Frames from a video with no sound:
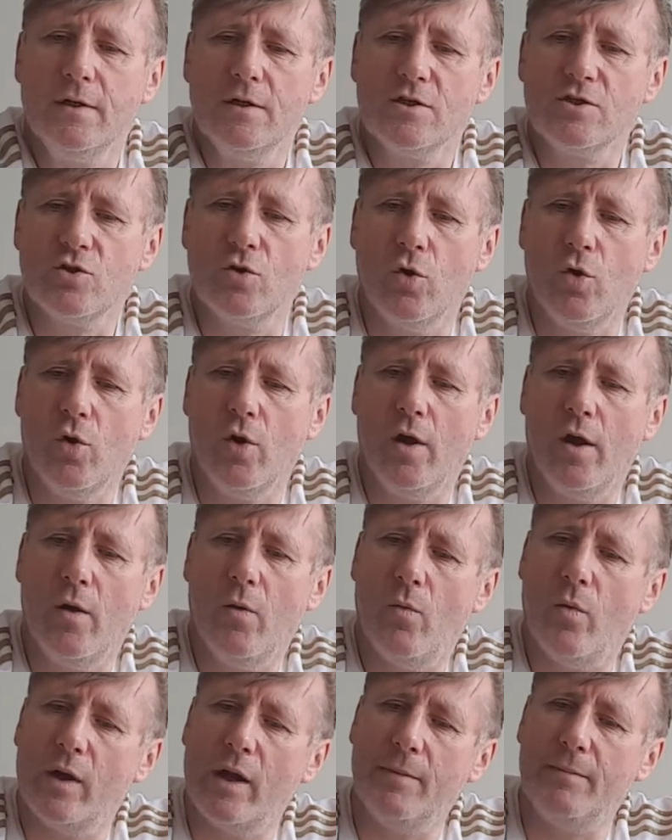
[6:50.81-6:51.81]
So
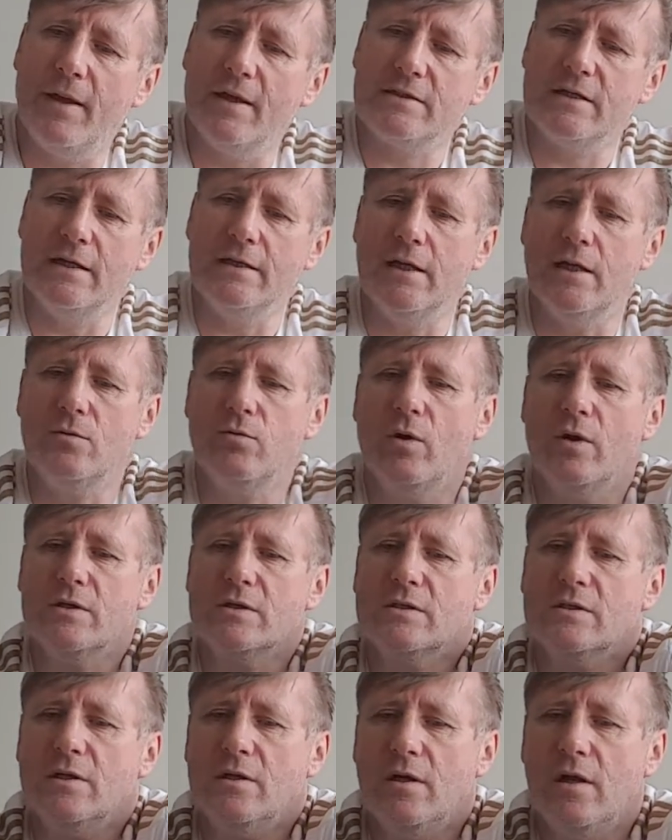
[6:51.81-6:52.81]
what I basically did
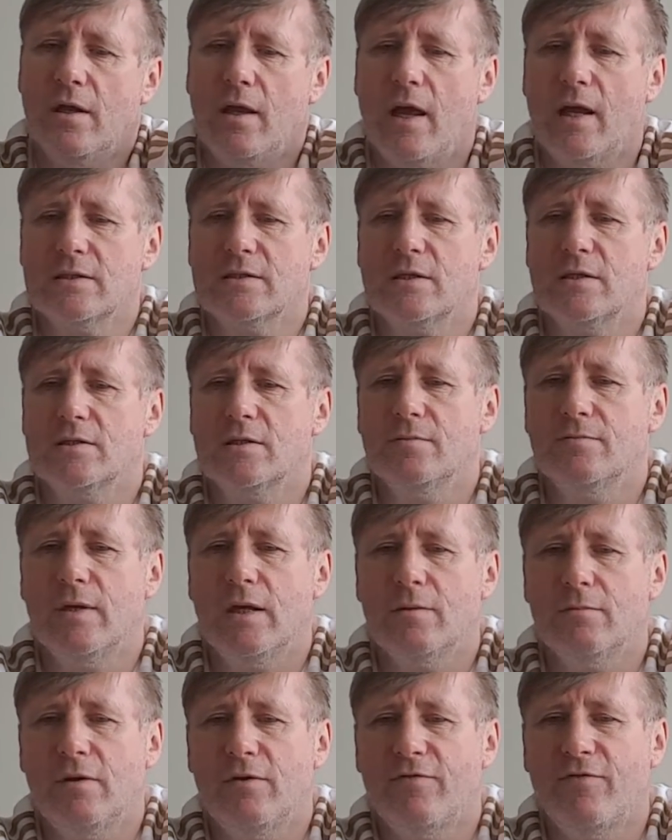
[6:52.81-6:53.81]
was I asked her to
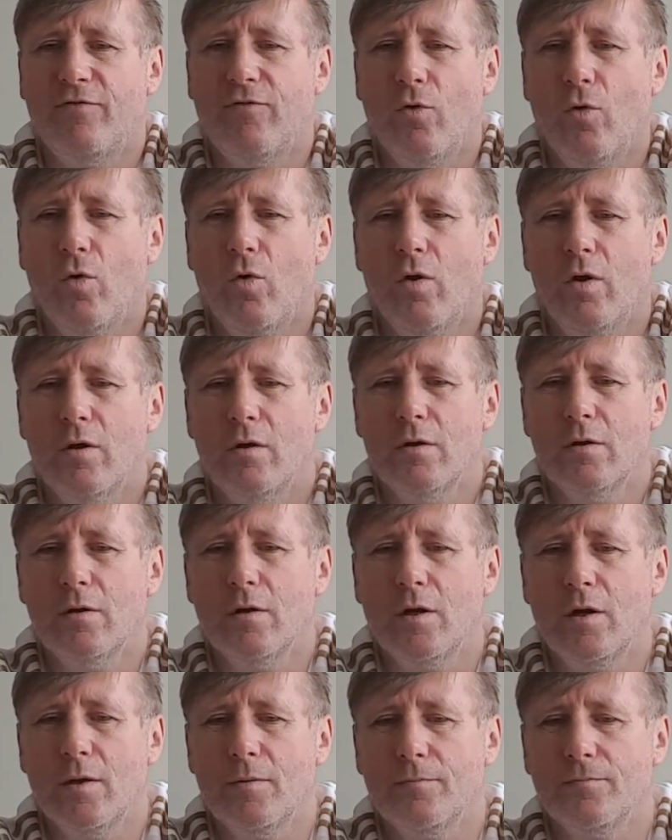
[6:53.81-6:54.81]
make me 4
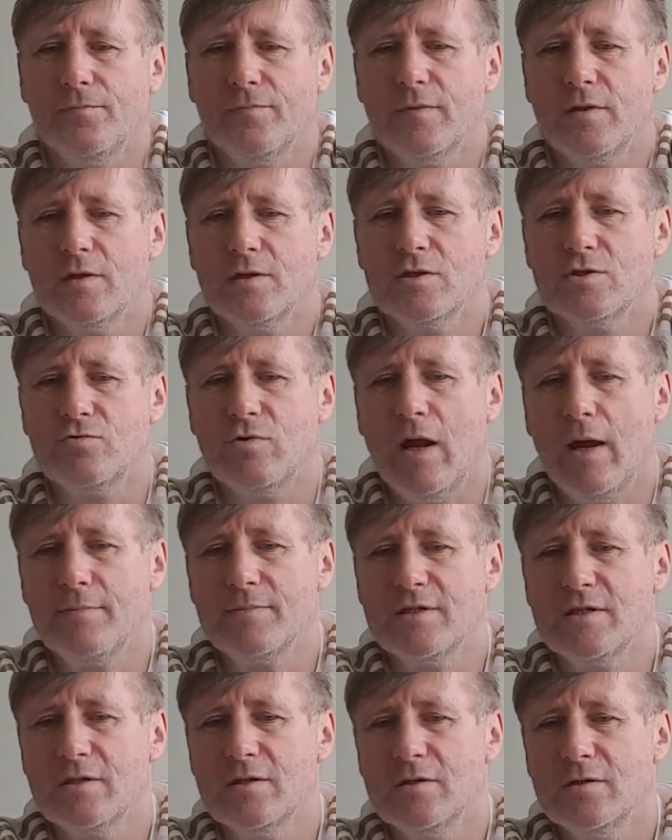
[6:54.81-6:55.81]

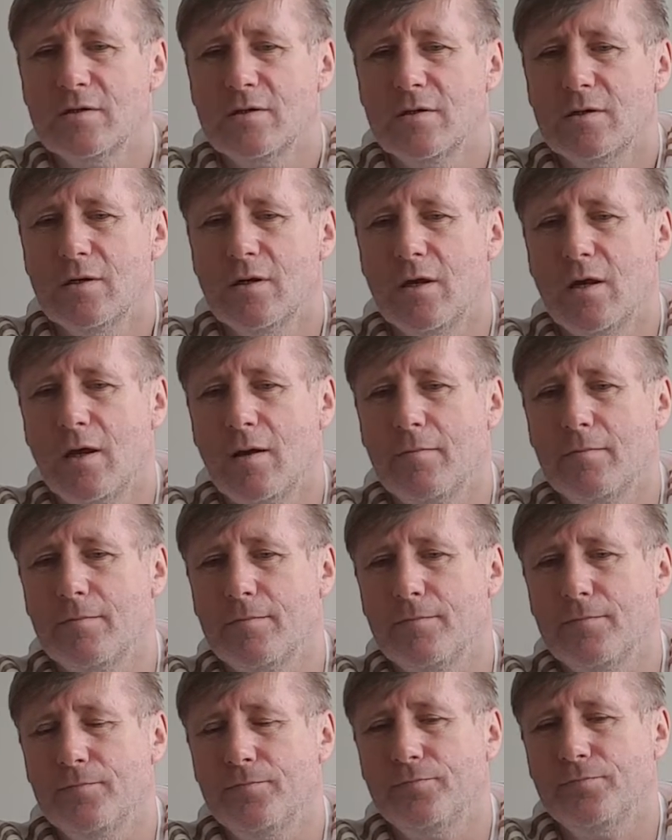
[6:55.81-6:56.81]
straps,
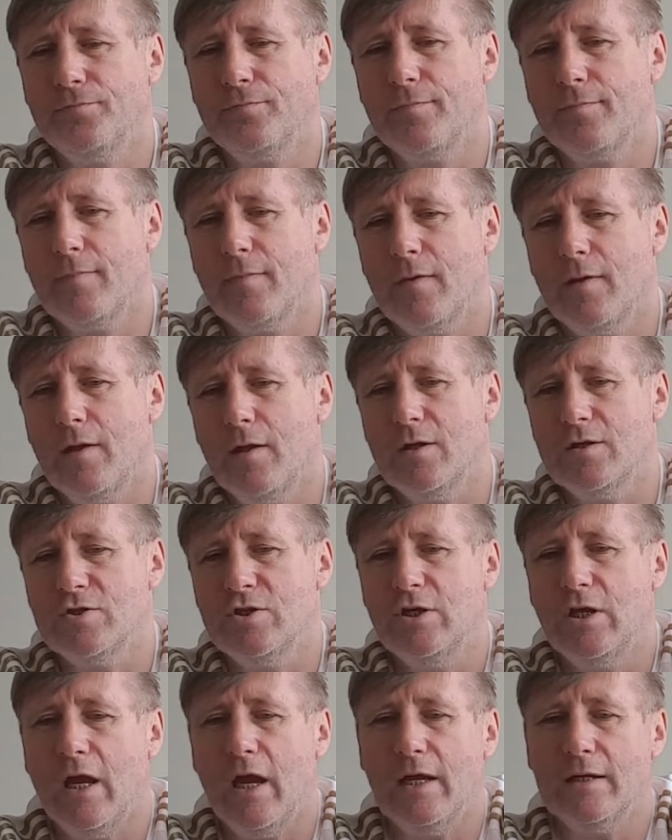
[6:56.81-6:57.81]
and
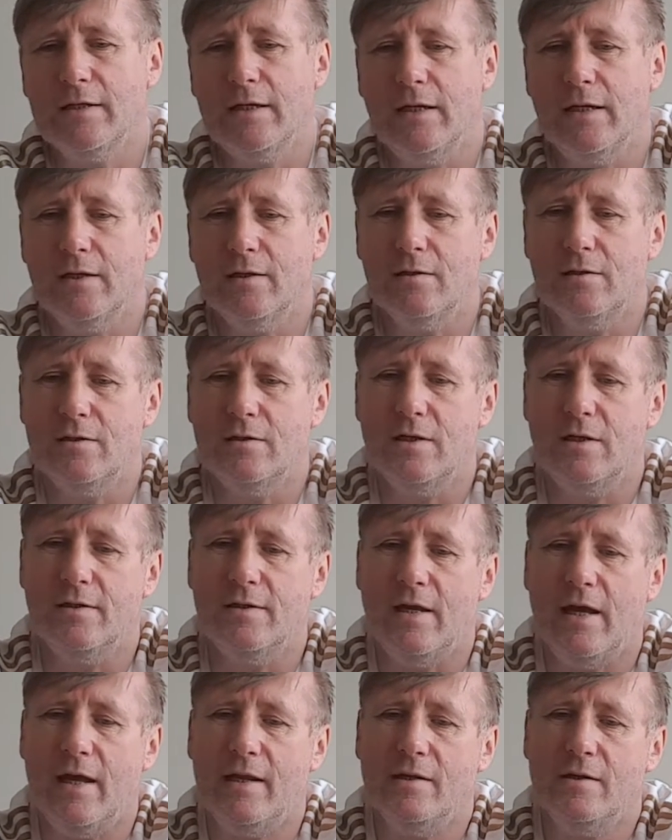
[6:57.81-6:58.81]
she kindly did
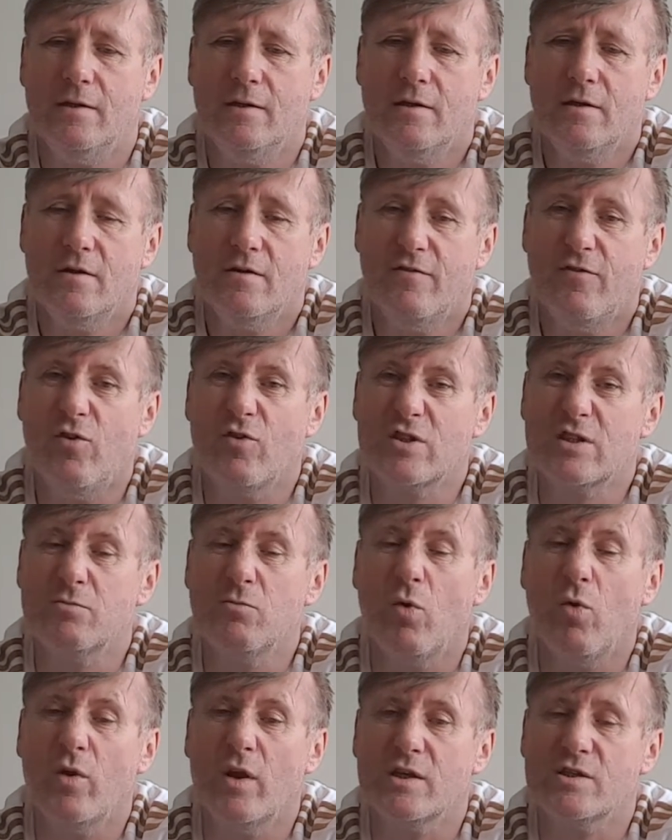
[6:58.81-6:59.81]
that for
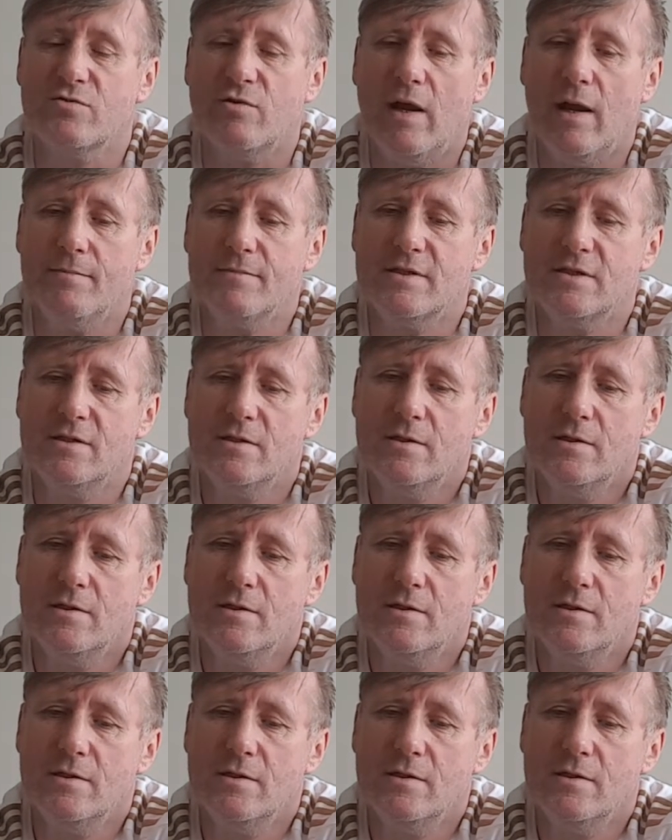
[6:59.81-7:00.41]
smaller straps.